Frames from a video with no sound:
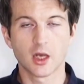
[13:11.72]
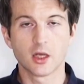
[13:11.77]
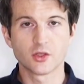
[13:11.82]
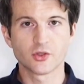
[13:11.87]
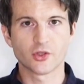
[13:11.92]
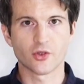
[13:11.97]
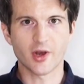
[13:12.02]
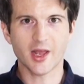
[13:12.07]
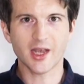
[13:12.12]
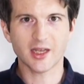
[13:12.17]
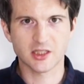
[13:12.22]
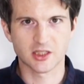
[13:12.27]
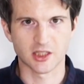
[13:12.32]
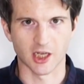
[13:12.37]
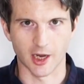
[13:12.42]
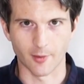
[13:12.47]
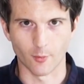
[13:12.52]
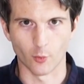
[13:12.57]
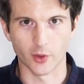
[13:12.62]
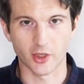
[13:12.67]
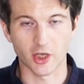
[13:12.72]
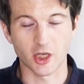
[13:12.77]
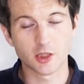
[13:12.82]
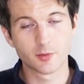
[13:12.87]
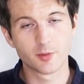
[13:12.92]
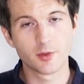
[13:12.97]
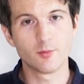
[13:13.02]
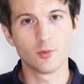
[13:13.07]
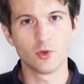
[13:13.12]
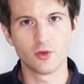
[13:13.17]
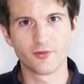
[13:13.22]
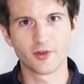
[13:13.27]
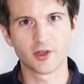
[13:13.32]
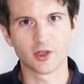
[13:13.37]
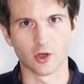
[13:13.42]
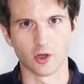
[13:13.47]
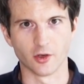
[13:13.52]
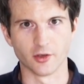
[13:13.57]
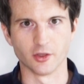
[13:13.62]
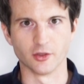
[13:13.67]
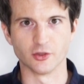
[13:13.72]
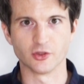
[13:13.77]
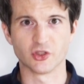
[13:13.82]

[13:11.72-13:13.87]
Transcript: So next time we're going to be moving on